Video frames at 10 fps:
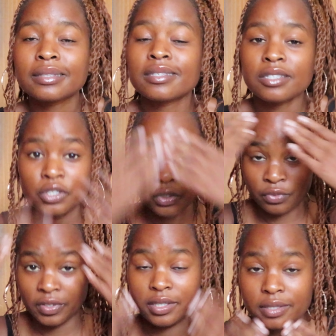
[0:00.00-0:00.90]
This is your
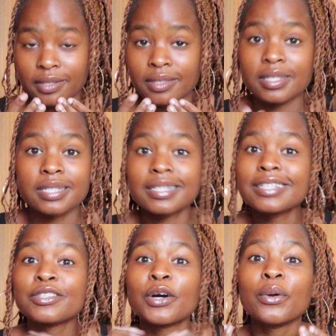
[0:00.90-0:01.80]
face. This
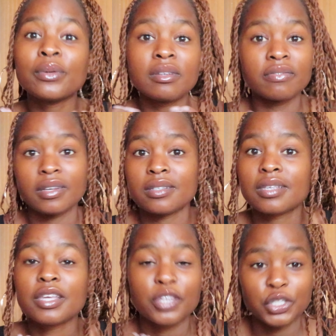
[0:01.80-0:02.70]
is the only face
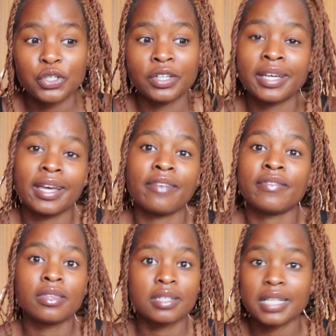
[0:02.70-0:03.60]
that you're gonna have
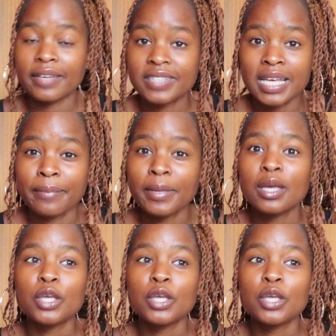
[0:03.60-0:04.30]
in this lifetime.